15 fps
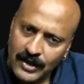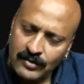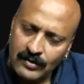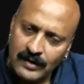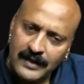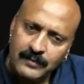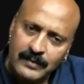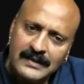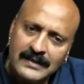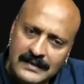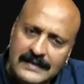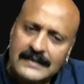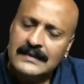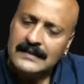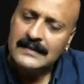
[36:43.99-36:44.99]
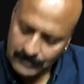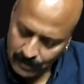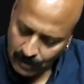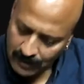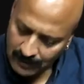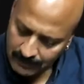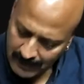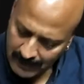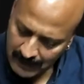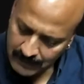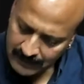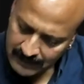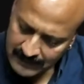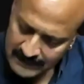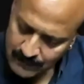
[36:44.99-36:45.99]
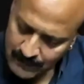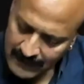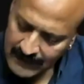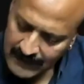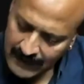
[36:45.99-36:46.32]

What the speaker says: like we did talk about this very